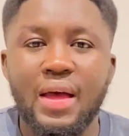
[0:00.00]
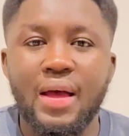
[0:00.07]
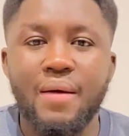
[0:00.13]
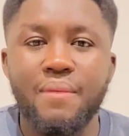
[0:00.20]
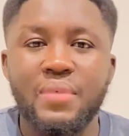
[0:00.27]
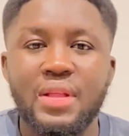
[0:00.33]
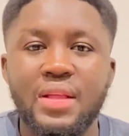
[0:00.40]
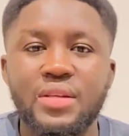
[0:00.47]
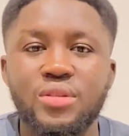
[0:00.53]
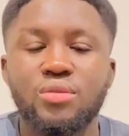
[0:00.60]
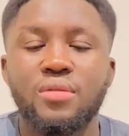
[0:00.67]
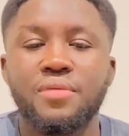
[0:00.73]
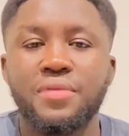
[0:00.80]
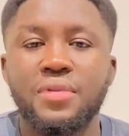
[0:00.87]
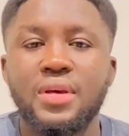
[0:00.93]
list
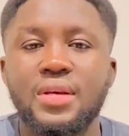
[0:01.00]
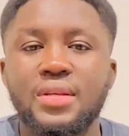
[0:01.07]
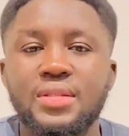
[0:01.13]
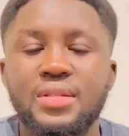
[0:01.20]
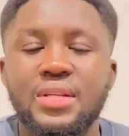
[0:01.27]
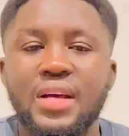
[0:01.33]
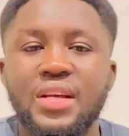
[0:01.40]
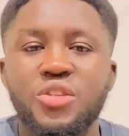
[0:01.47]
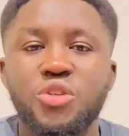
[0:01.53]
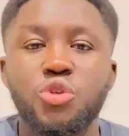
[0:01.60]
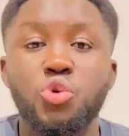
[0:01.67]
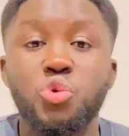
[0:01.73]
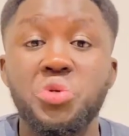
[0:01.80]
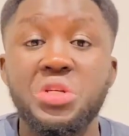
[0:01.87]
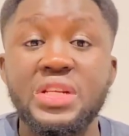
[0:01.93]
of things that
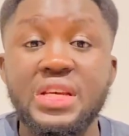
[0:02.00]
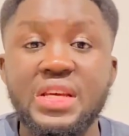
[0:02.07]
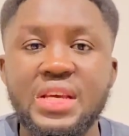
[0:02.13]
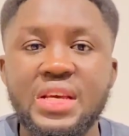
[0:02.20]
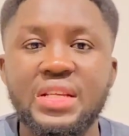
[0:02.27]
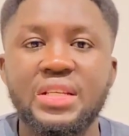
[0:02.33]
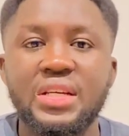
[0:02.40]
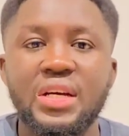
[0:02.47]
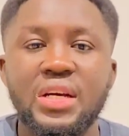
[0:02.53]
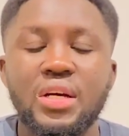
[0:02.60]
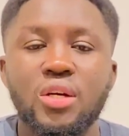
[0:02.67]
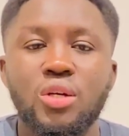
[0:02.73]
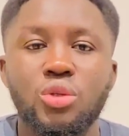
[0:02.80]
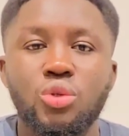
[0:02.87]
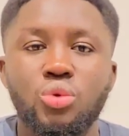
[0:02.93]
you need
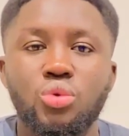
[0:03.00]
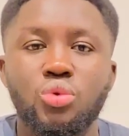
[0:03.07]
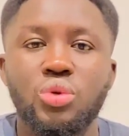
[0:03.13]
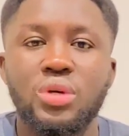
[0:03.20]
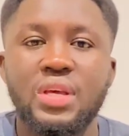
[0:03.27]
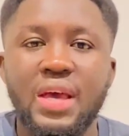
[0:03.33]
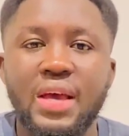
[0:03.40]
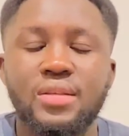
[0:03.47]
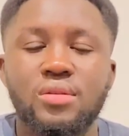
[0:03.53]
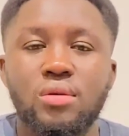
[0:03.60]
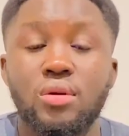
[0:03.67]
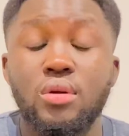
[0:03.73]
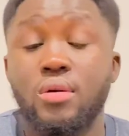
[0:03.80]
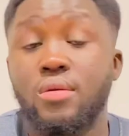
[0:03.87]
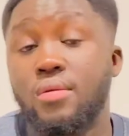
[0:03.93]
to get,
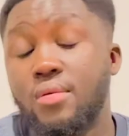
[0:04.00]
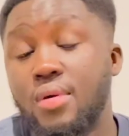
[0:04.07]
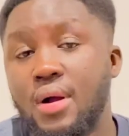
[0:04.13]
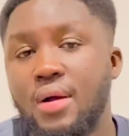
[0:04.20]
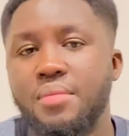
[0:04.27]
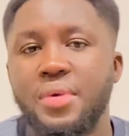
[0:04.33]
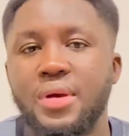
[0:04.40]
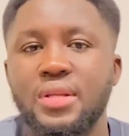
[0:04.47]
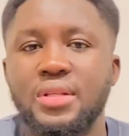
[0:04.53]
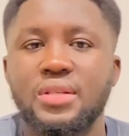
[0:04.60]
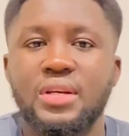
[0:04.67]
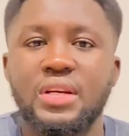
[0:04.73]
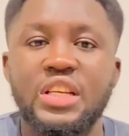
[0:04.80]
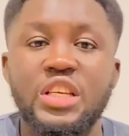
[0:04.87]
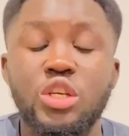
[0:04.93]
or the
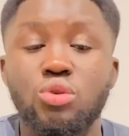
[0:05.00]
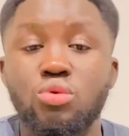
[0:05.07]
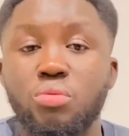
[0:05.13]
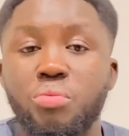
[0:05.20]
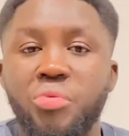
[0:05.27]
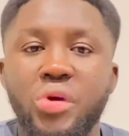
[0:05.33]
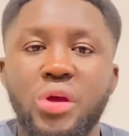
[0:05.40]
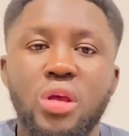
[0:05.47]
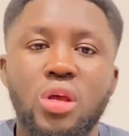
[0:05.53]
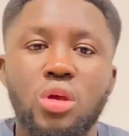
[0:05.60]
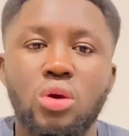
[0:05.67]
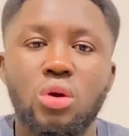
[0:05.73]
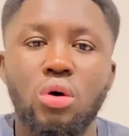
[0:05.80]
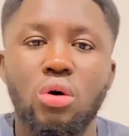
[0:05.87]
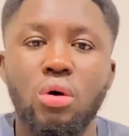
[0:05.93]
requirements, and you bringing
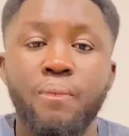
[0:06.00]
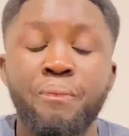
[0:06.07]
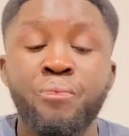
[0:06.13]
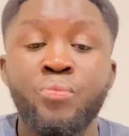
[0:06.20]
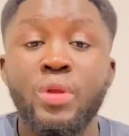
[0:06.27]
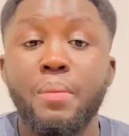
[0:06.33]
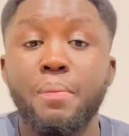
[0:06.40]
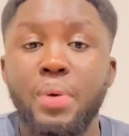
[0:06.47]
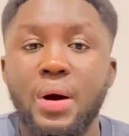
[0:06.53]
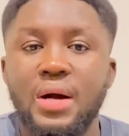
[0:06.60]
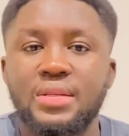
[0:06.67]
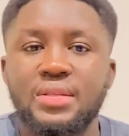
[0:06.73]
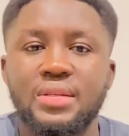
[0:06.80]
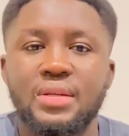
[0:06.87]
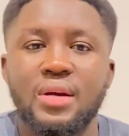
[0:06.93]
your
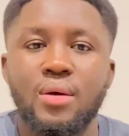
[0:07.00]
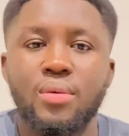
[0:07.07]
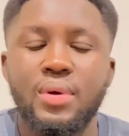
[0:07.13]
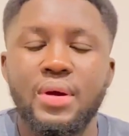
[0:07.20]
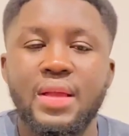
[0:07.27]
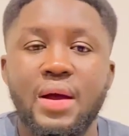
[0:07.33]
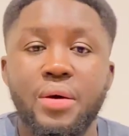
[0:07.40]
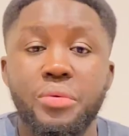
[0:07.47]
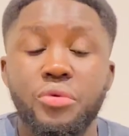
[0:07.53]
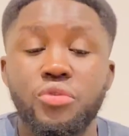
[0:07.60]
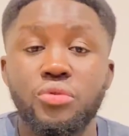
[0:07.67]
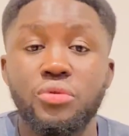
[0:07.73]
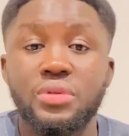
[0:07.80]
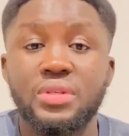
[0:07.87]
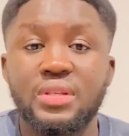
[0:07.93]
partner, whether
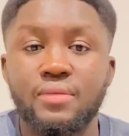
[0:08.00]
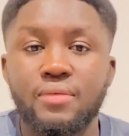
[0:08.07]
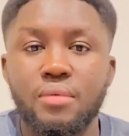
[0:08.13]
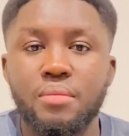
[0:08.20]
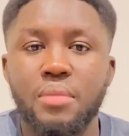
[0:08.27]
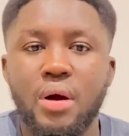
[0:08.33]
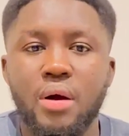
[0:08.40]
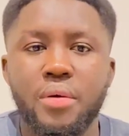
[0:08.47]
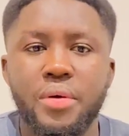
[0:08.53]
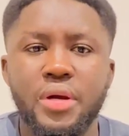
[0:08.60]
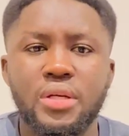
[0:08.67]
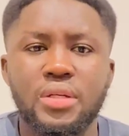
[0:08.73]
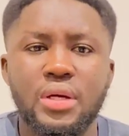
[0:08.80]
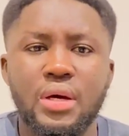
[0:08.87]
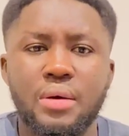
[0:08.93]
through civil
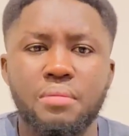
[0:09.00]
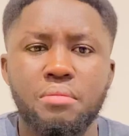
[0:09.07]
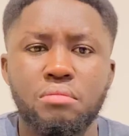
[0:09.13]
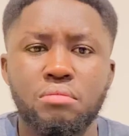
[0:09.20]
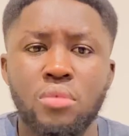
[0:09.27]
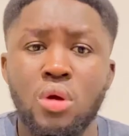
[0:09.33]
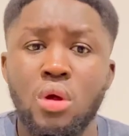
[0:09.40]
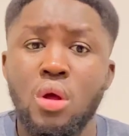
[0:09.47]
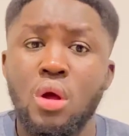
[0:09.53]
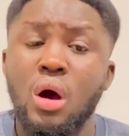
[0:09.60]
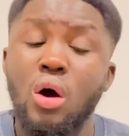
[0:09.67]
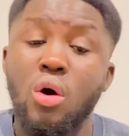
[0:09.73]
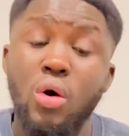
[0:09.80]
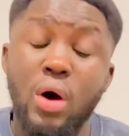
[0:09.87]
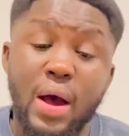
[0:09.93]
marriage
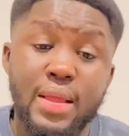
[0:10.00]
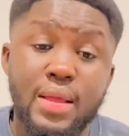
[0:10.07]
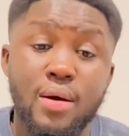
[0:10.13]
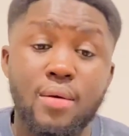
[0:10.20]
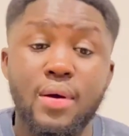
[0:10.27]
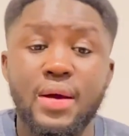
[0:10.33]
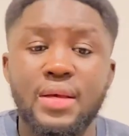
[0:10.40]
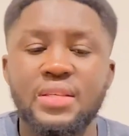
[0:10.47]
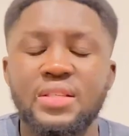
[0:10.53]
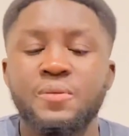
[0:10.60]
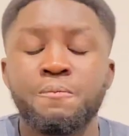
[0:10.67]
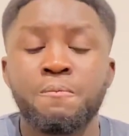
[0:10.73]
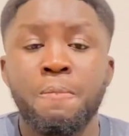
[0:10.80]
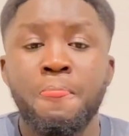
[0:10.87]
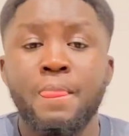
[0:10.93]
or otherwise.
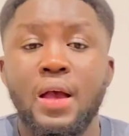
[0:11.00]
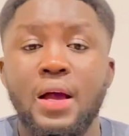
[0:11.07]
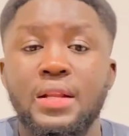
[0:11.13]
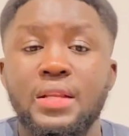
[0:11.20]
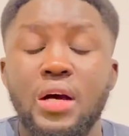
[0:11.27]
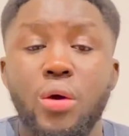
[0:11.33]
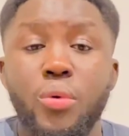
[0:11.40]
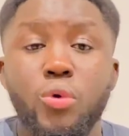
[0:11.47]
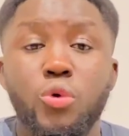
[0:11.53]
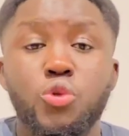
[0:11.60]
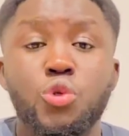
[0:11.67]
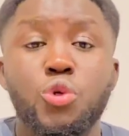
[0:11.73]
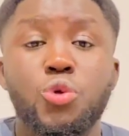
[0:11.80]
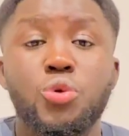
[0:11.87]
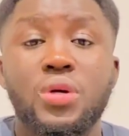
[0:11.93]
And we'll
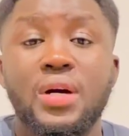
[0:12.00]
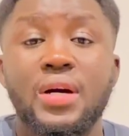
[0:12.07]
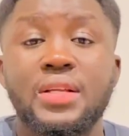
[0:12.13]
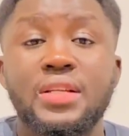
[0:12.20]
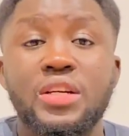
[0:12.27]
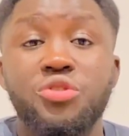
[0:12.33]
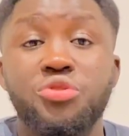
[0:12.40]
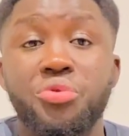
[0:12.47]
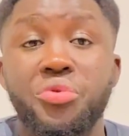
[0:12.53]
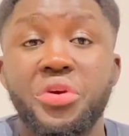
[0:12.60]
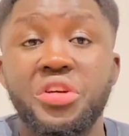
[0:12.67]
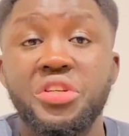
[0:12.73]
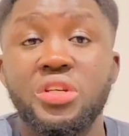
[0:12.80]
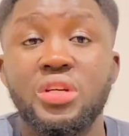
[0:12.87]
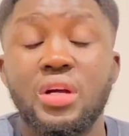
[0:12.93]
also look at the
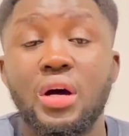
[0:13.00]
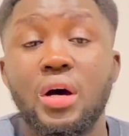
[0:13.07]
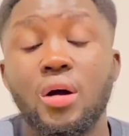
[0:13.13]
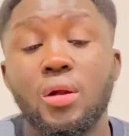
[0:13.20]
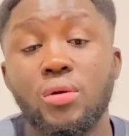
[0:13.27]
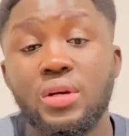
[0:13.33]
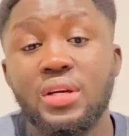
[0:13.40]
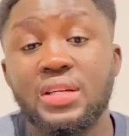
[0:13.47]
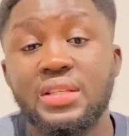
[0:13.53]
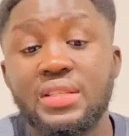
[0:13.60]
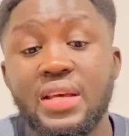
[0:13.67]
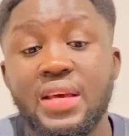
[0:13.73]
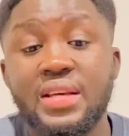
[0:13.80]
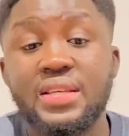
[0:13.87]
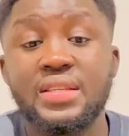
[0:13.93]
duration, how long it
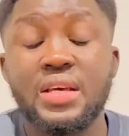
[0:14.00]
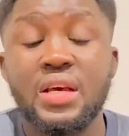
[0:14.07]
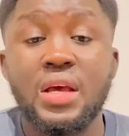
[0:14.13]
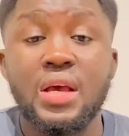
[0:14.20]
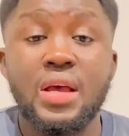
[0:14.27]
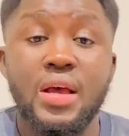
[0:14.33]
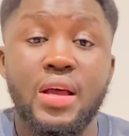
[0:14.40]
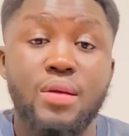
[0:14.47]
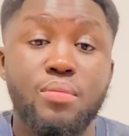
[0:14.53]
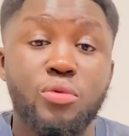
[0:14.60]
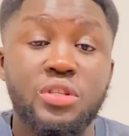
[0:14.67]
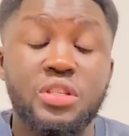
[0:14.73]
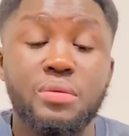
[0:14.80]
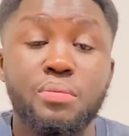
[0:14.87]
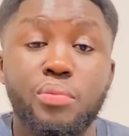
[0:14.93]
takes, and
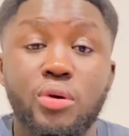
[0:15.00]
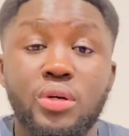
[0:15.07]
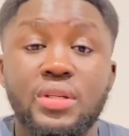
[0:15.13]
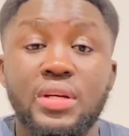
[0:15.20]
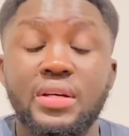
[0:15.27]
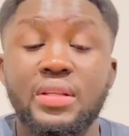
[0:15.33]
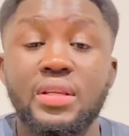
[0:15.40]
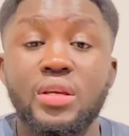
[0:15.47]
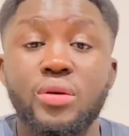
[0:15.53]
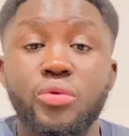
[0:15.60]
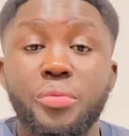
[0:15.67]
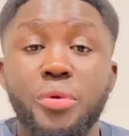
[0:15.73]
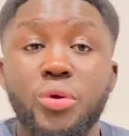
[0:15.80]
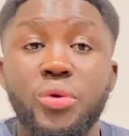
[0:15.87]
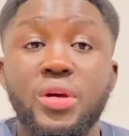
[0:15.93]
most importantly, we'll
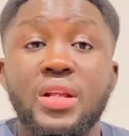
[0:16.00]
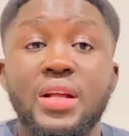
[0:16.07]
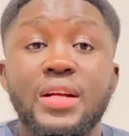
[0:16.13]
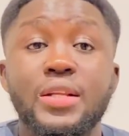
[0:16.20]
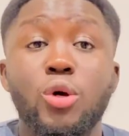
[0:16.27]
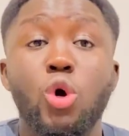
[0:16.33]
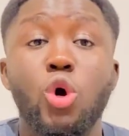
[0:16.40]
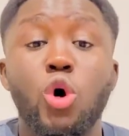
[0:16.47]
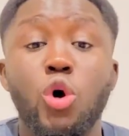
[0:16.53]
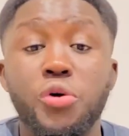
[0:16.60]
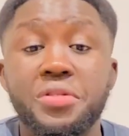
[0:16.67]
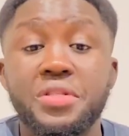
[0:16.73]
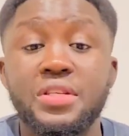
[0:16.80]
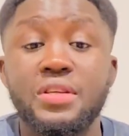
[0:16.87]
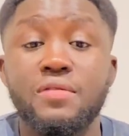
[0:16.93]
be looking at the
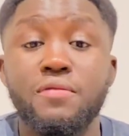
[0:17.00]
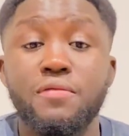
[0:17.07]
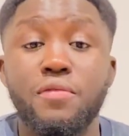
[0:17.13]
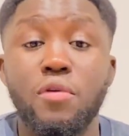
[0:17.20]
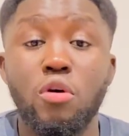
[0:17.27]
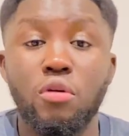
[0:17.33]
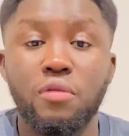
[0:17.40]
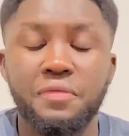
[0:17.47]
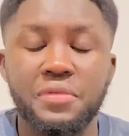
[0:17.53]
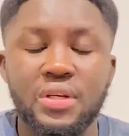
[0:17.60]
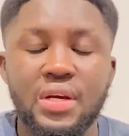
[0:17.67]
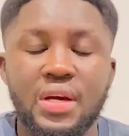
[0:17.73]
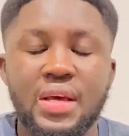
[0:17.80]
cost involved.